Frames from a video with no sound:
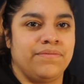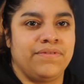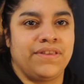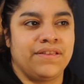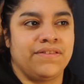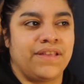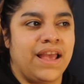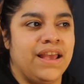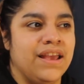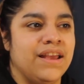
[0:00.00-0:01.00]
since
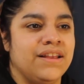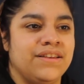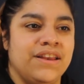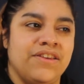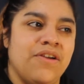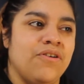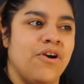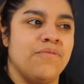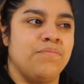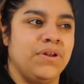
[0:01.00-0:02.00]
they they don't
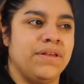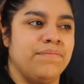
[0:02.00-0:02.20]
go and bullying